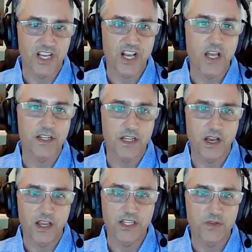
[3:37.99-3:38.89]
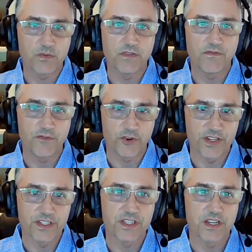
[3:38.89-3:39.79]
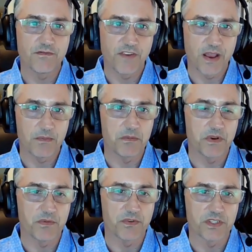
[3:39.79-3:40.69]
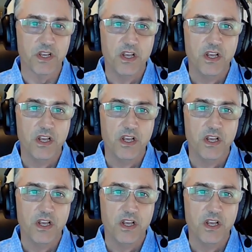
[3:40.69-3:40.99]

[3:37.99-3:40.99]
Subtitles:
cut ties with friends and family members.